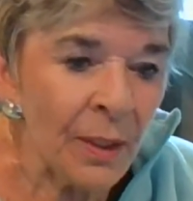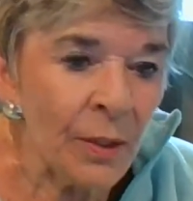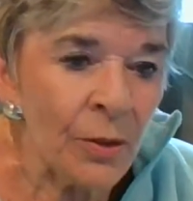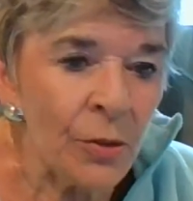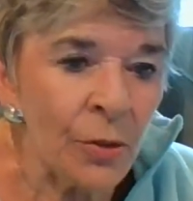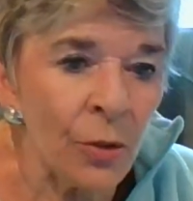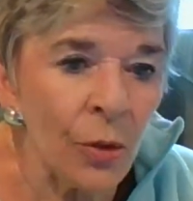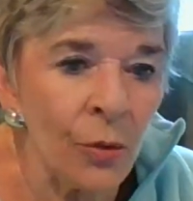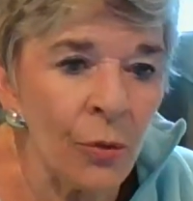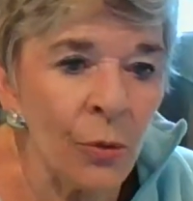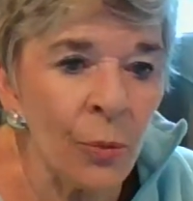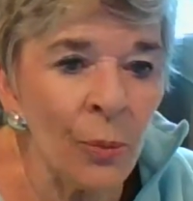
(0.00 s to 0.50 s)

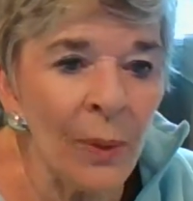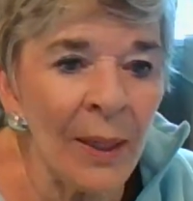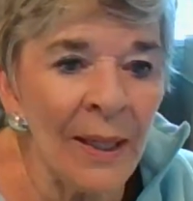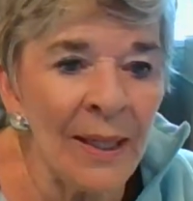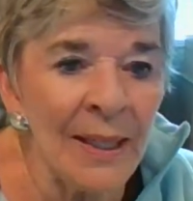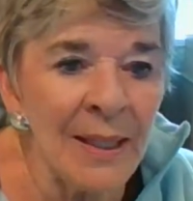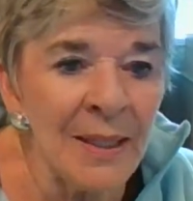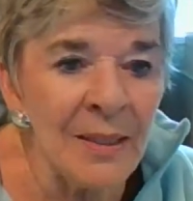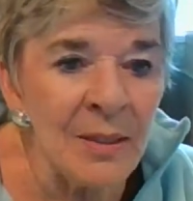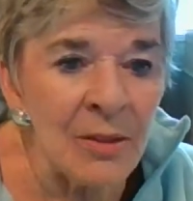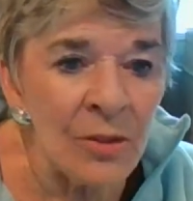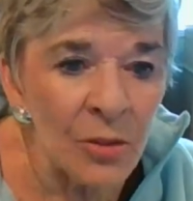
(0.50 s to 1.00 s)
So the way
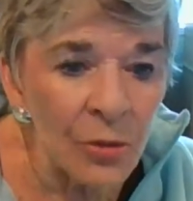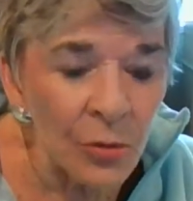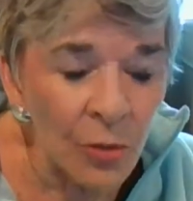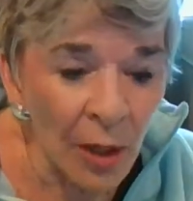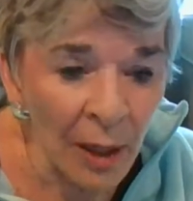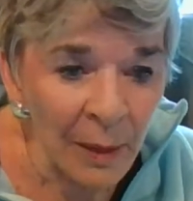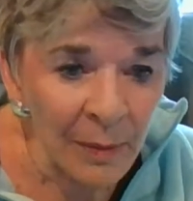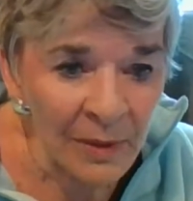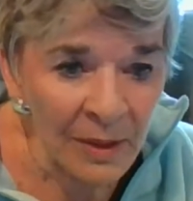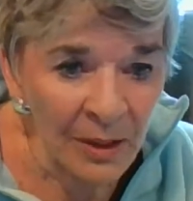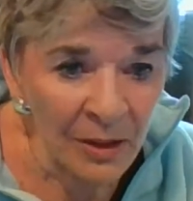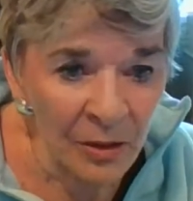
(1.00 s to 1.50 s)
he
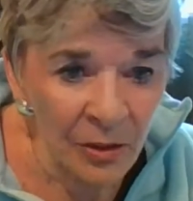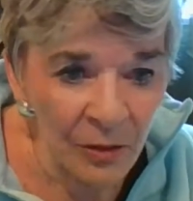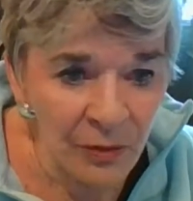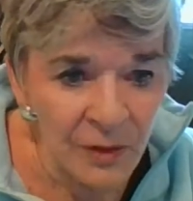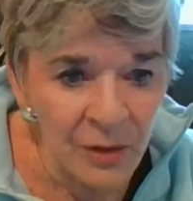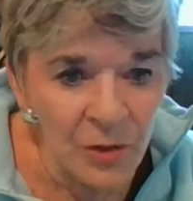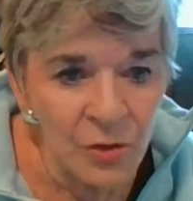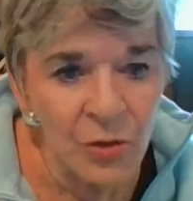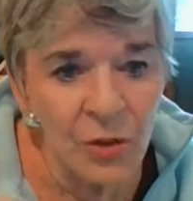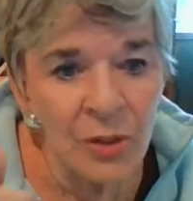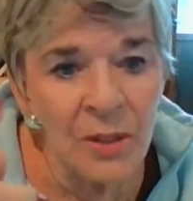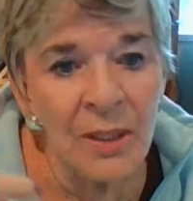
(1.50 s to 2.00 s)
describes this
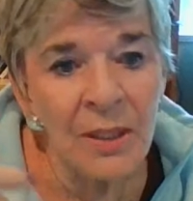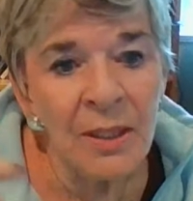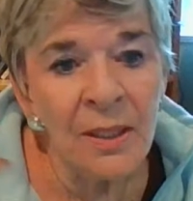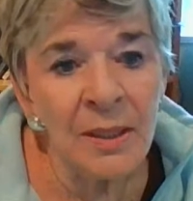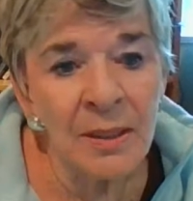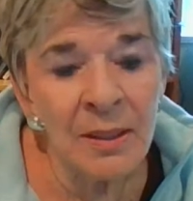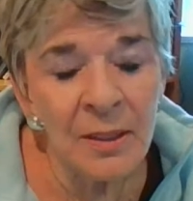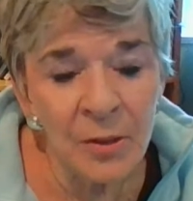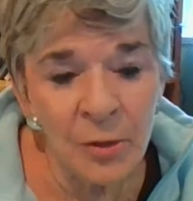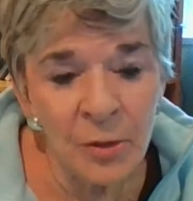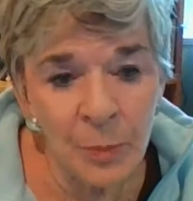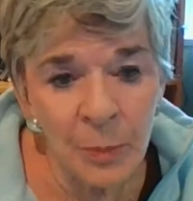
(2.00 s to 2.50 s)
vision
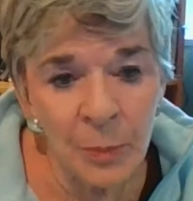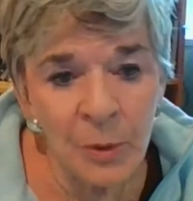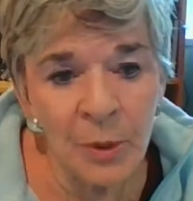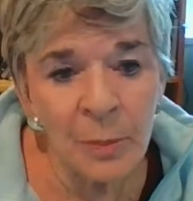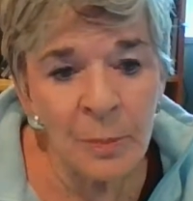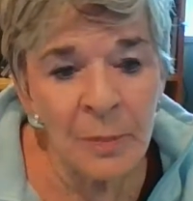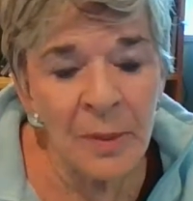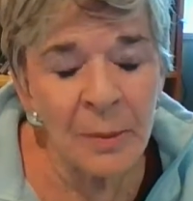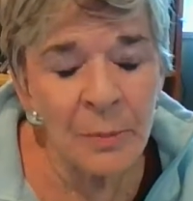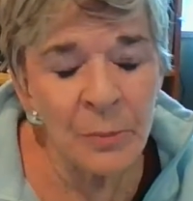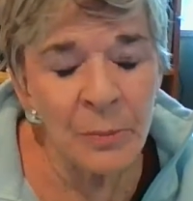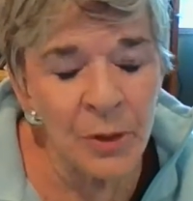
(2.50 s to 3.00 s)
in his
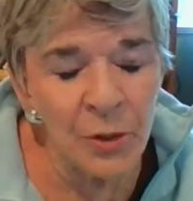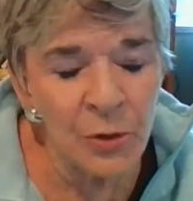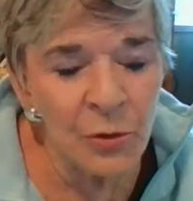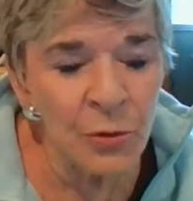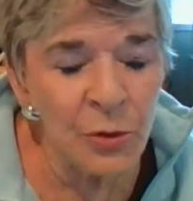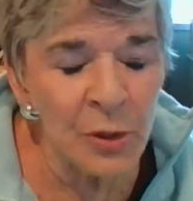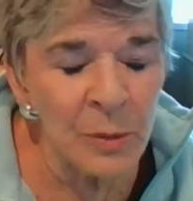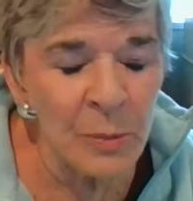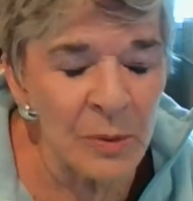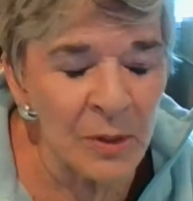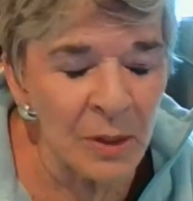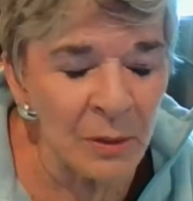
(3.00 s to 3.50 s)
book, Memories,
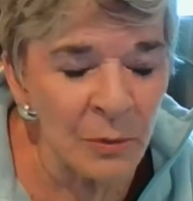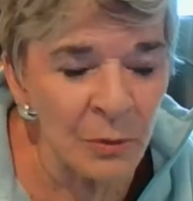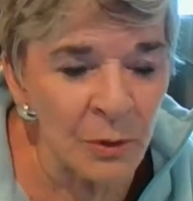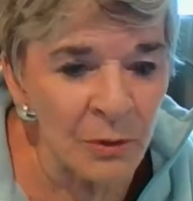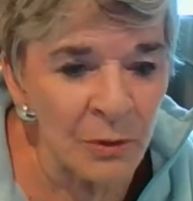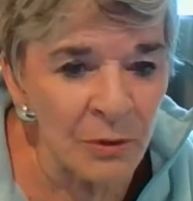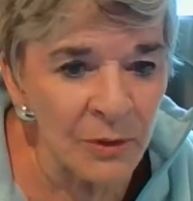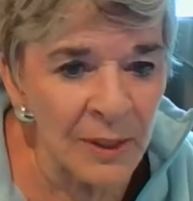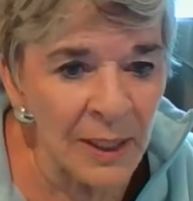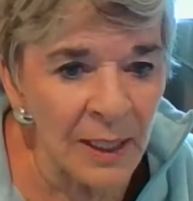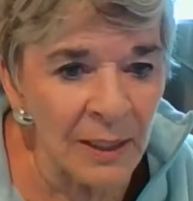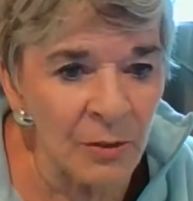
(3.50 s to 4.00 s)
Dreams, and
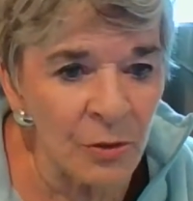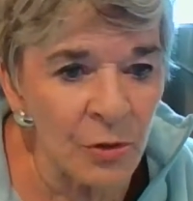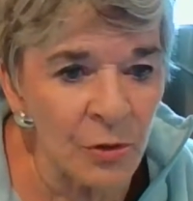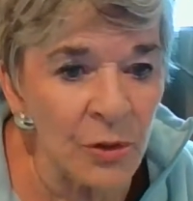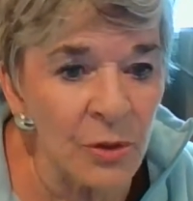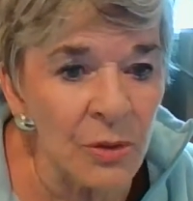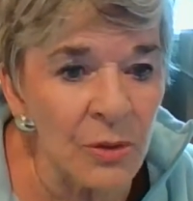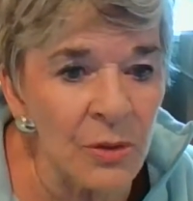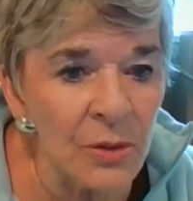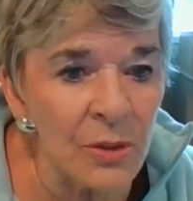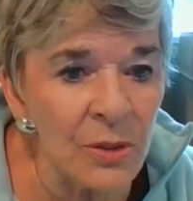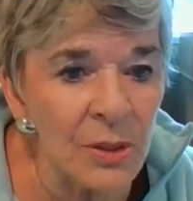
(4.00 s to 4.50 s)

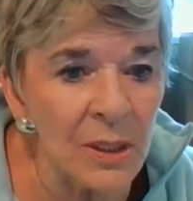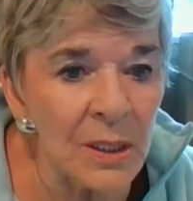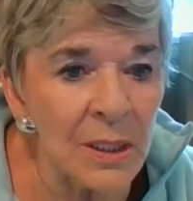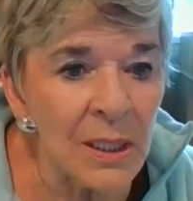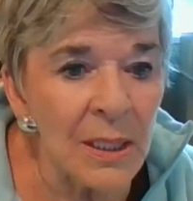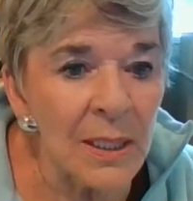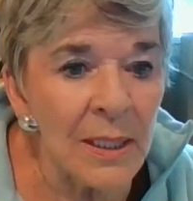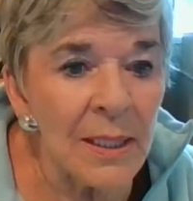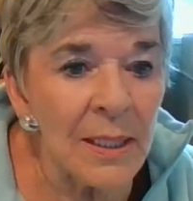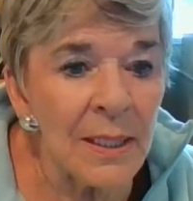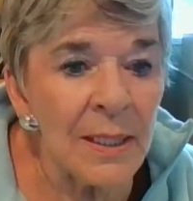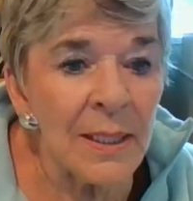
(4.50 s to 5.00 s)
Reflections,
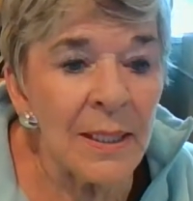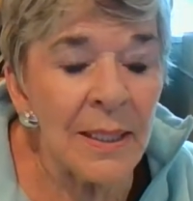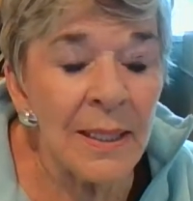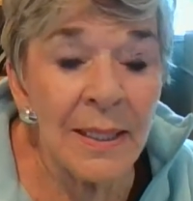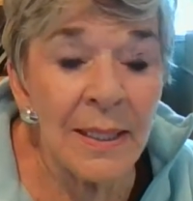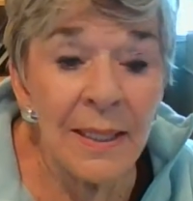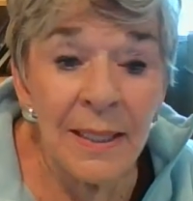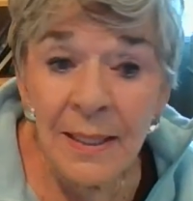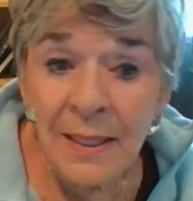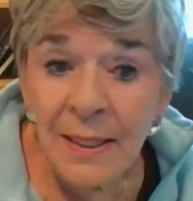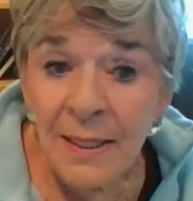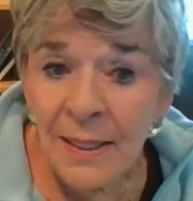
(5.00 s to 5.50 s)

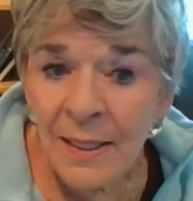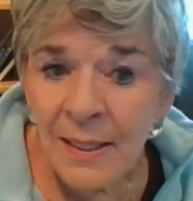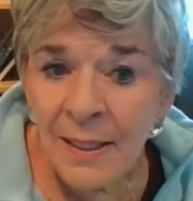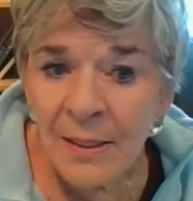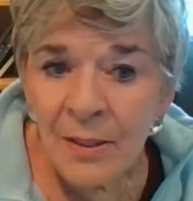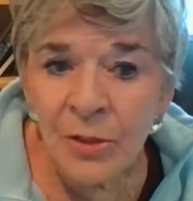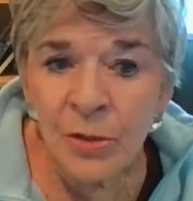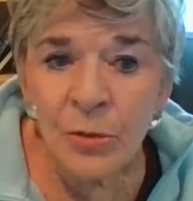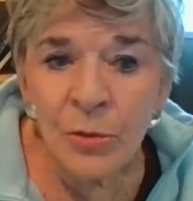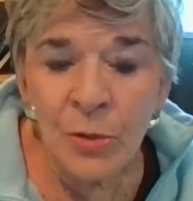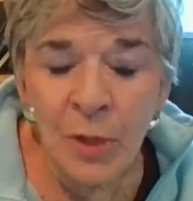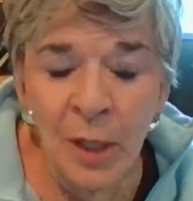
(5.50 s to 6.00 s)
he
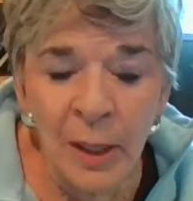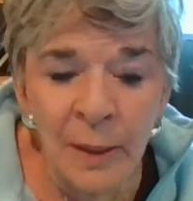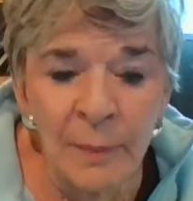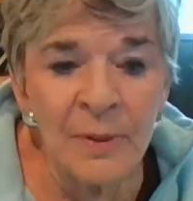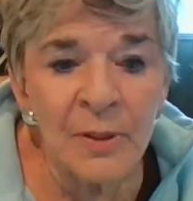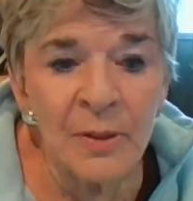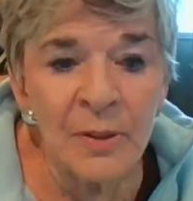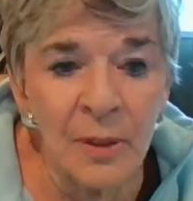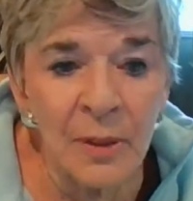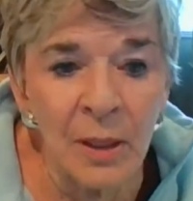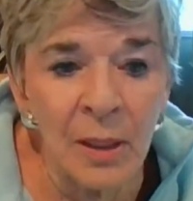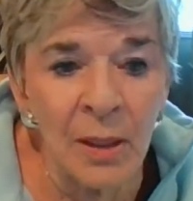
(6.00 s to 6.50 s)

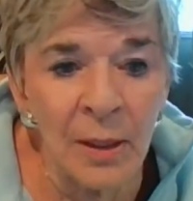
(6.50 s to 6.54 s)
describes